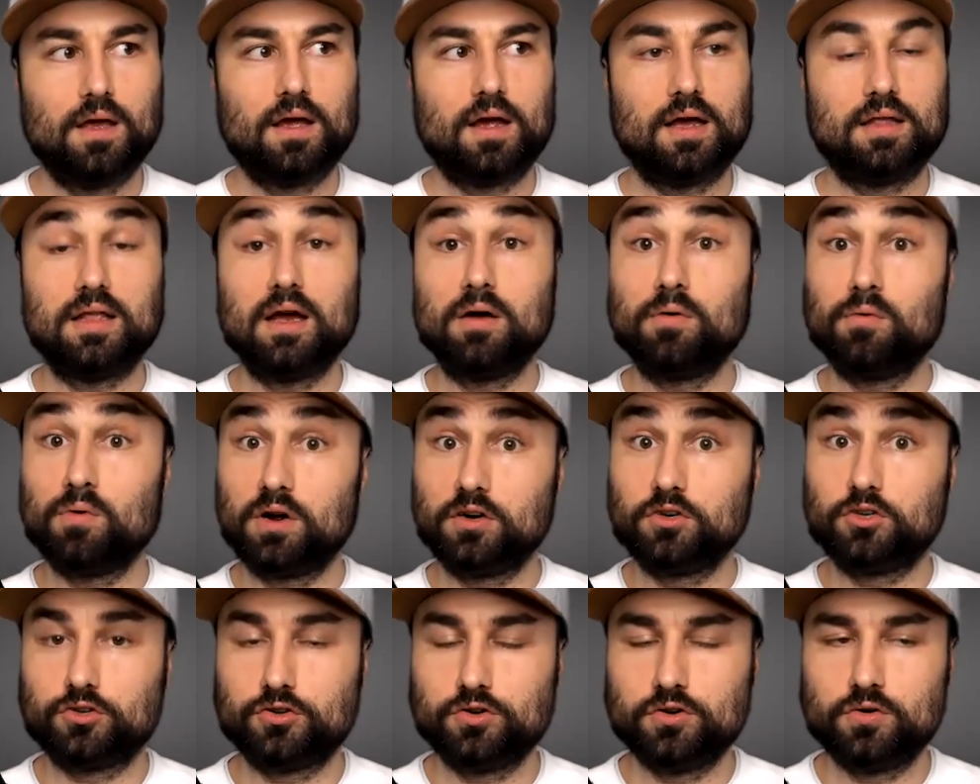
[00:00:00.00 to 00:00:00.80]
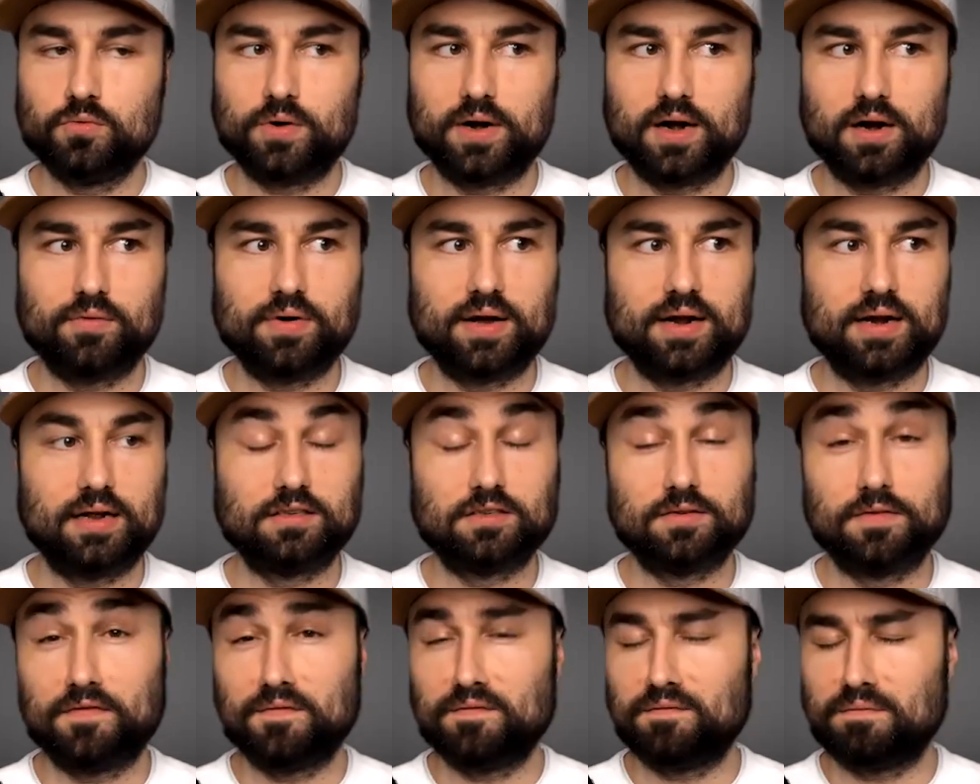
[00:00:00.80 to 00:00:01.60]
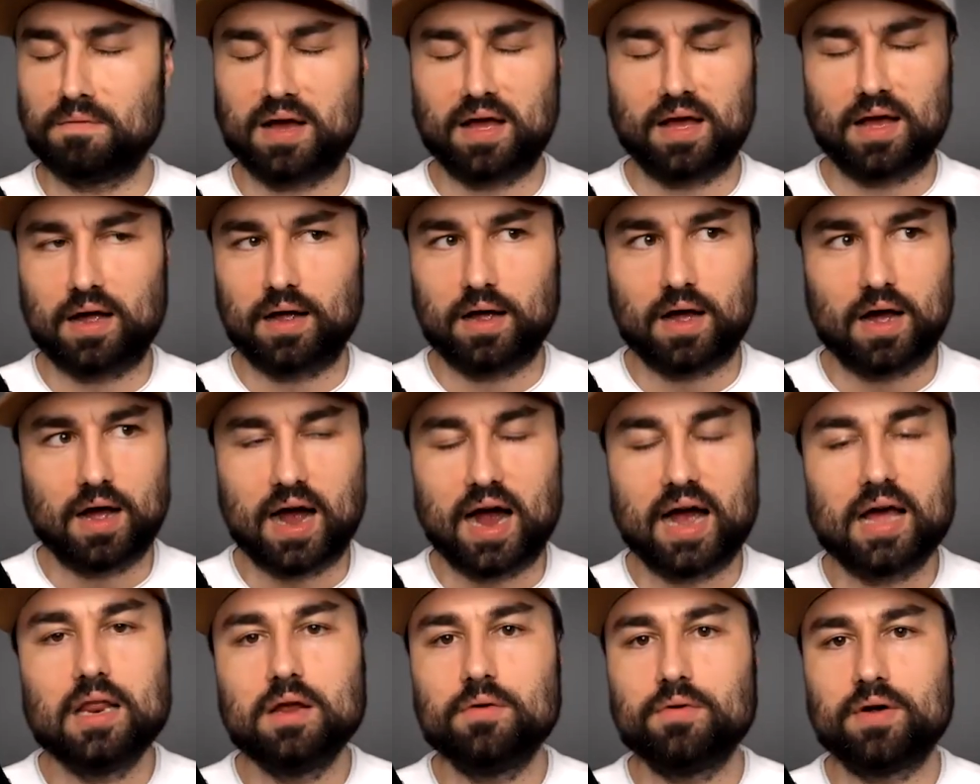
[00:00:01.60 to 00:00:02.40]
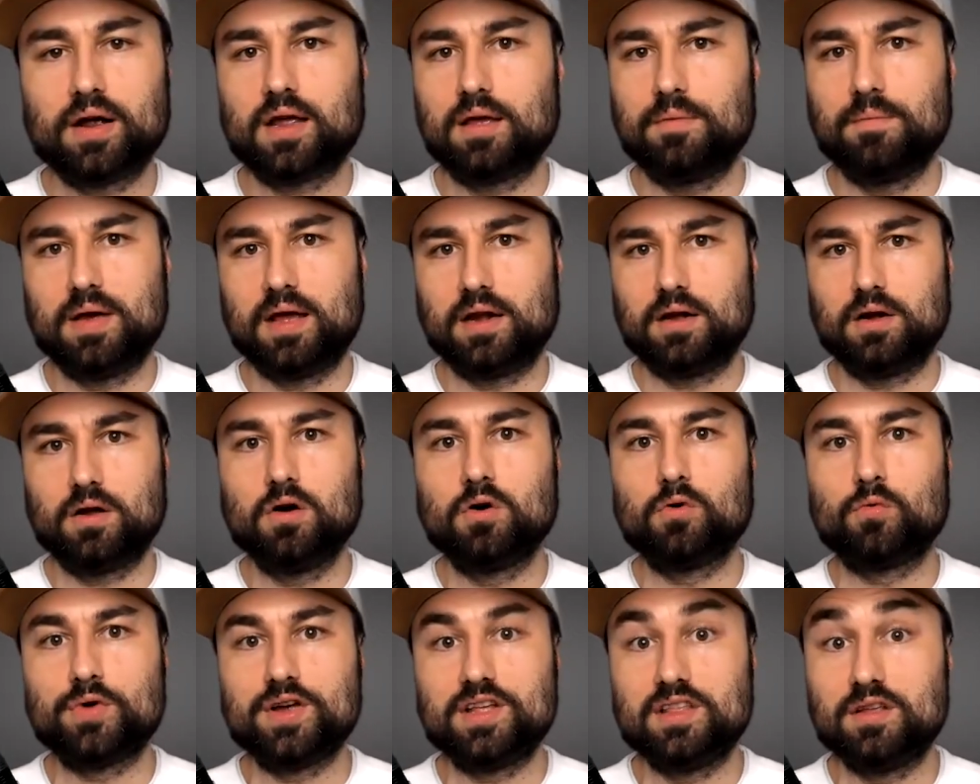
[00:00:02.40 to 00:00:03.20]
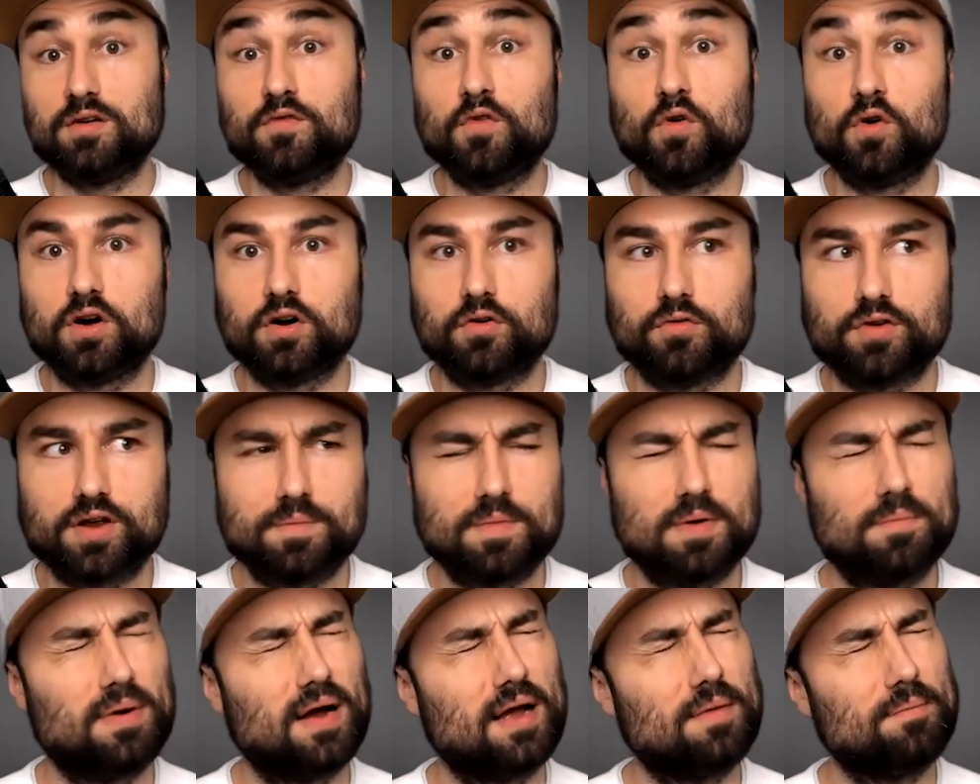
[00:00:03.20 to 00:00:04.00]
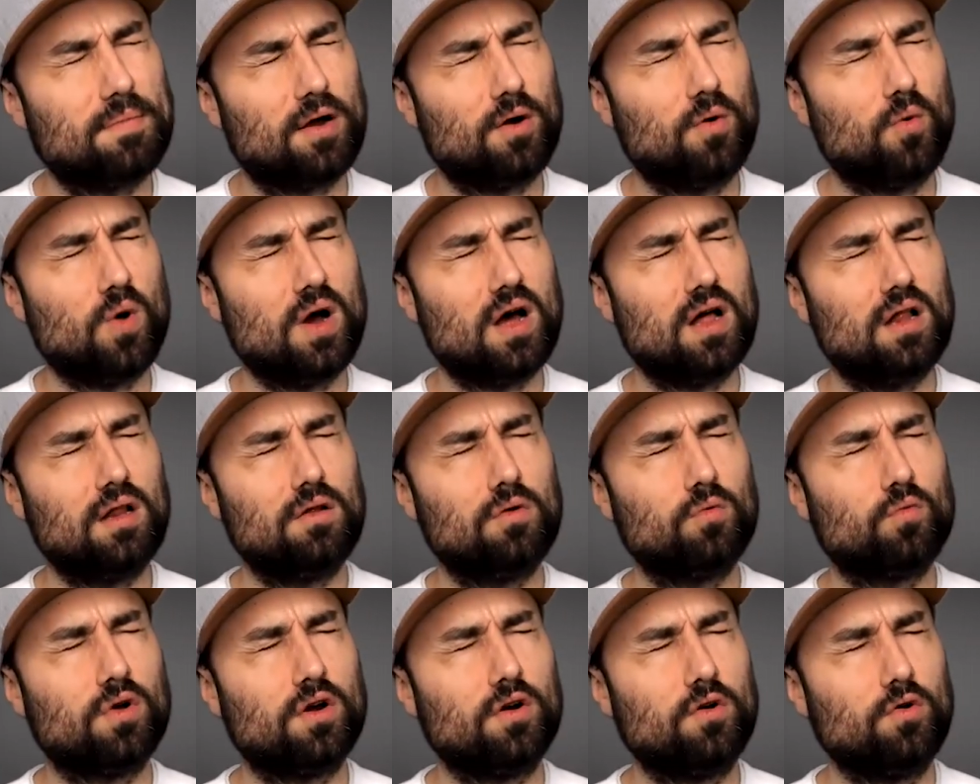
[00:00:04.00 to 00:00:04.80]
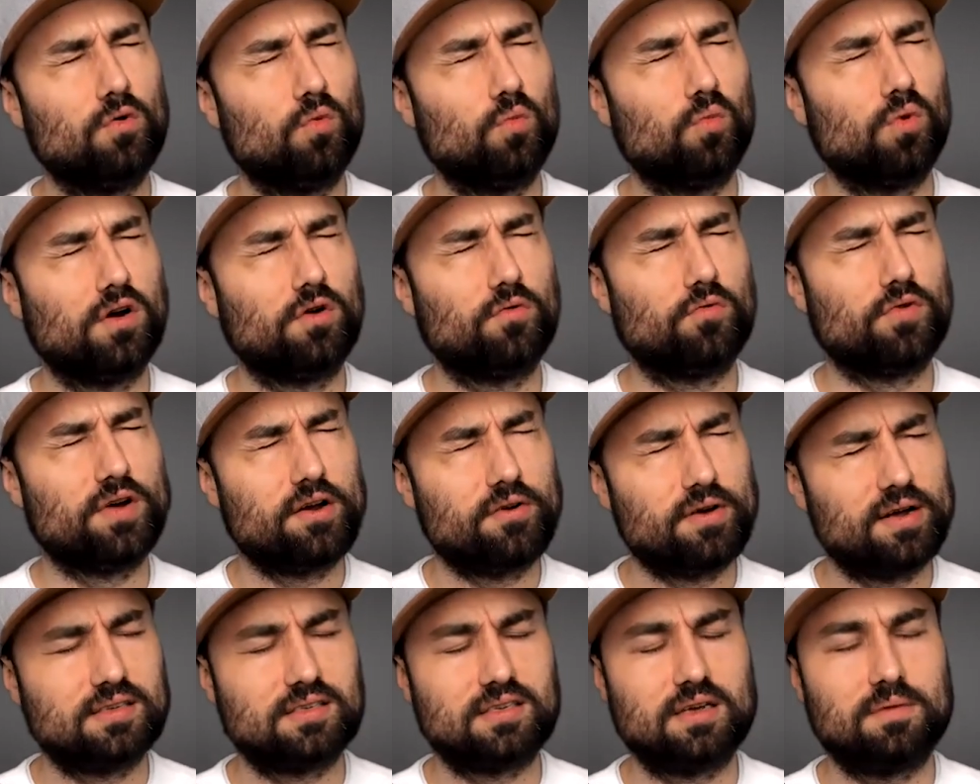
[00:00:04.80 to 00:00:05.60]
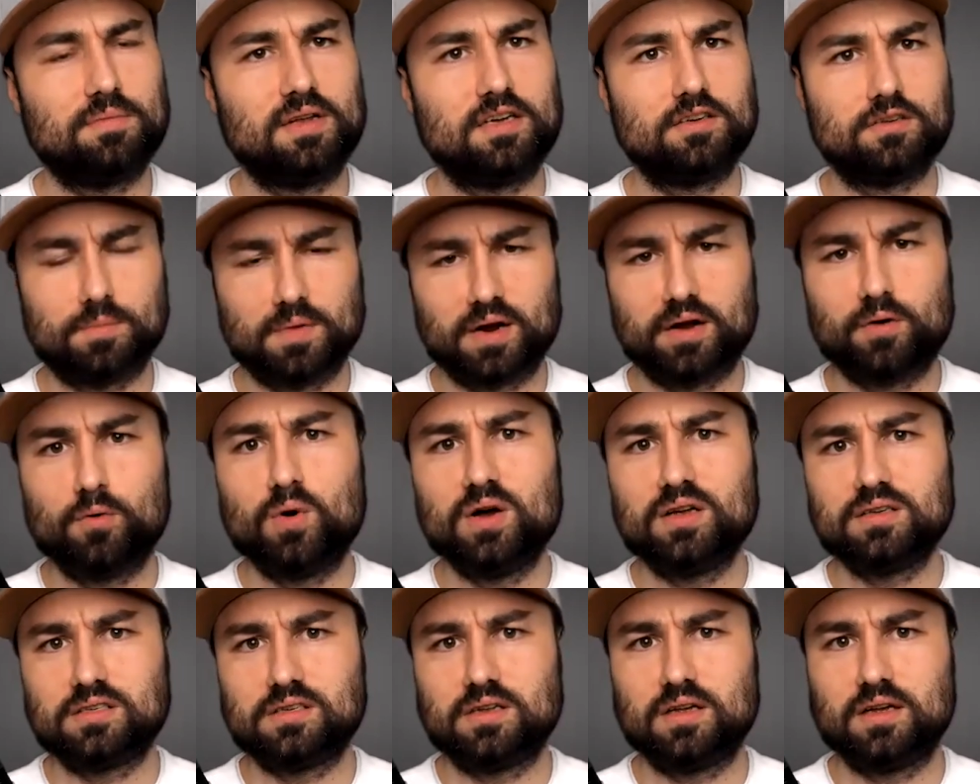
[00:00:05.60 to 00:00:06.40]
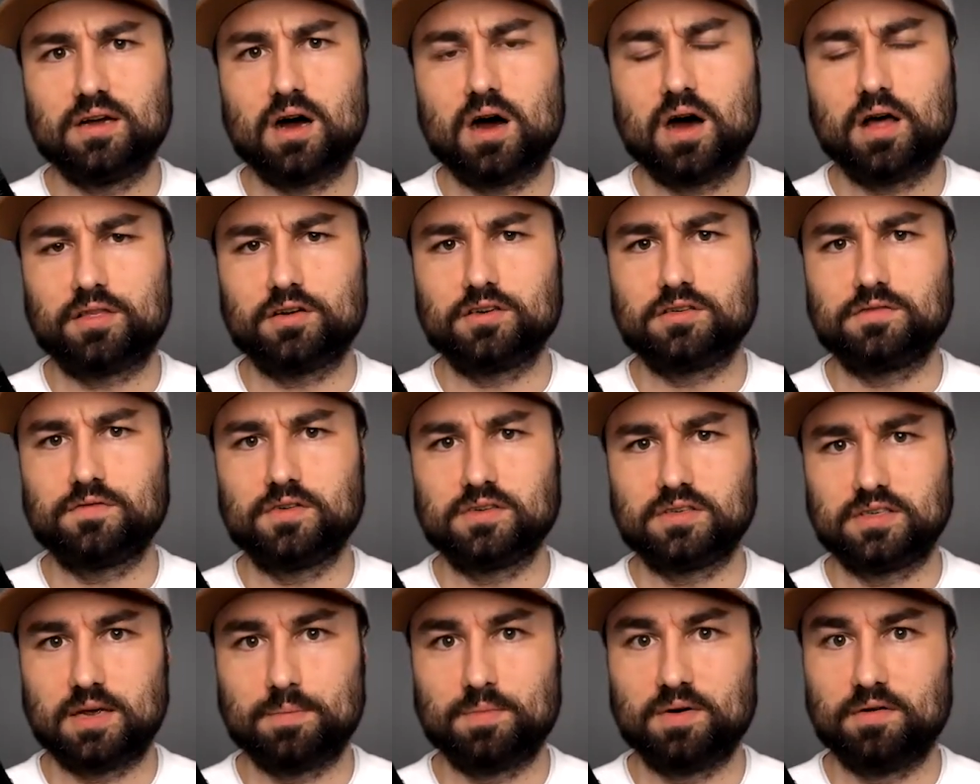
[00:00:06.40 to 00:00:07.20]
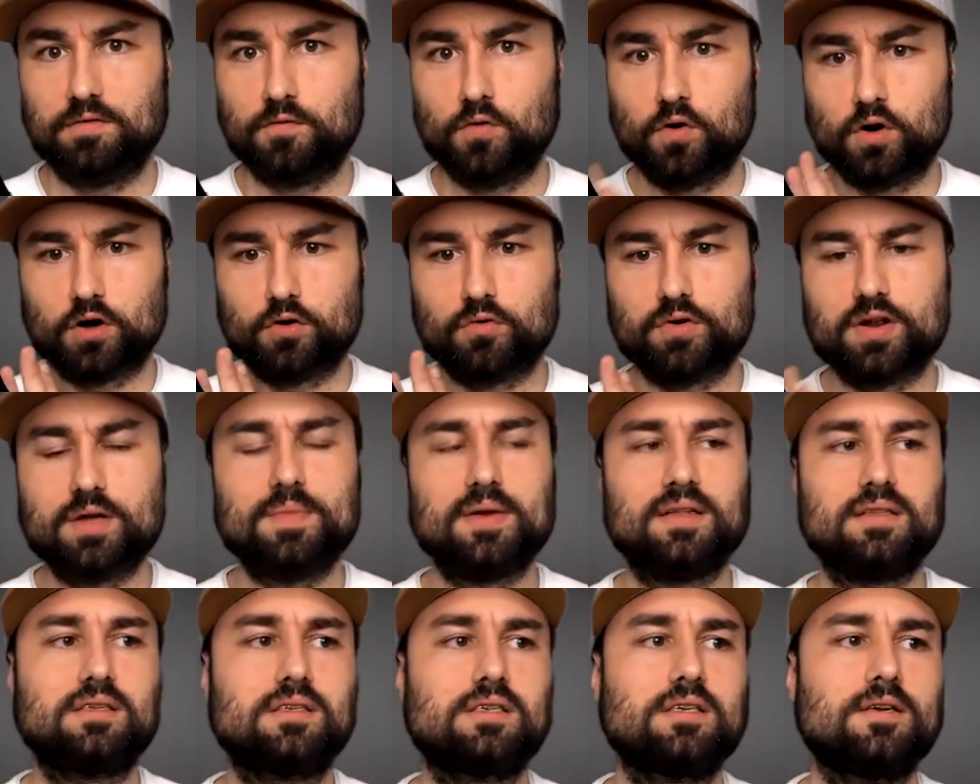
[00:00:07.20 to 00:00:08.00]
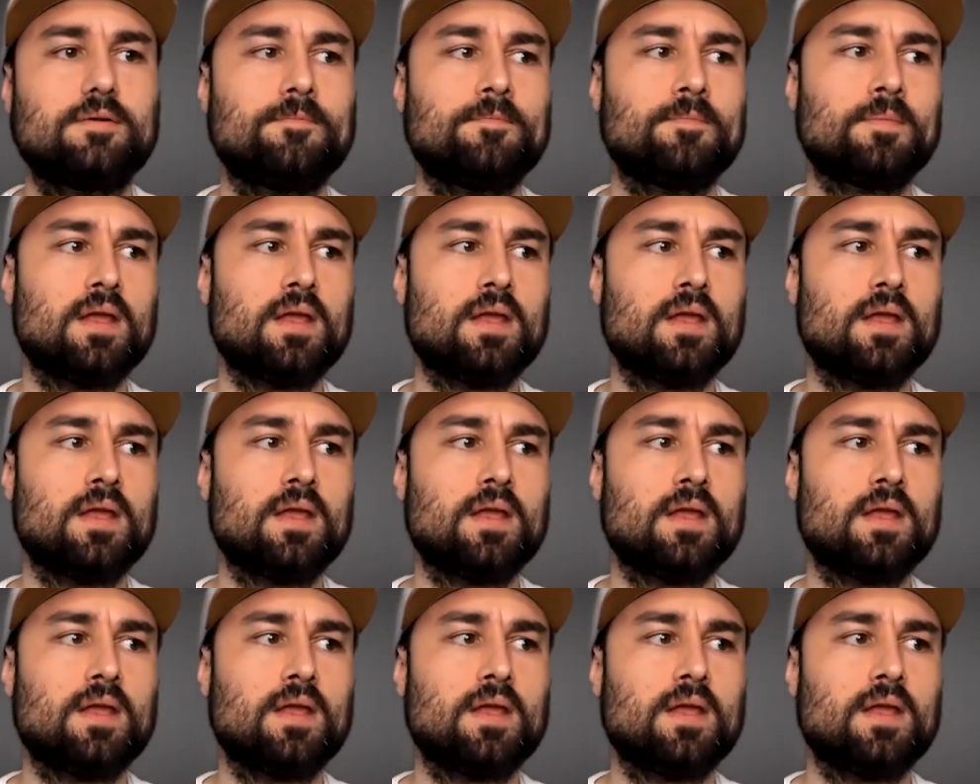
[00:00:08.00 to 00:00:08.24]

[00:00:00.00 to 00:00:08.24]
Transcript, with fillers: and that rung true when I read it. It's a, I highly recommend go read The Four Agreement by Miguel Rod Rodriguez, I believe, or Miguel's the author's first name, but Four Agreements.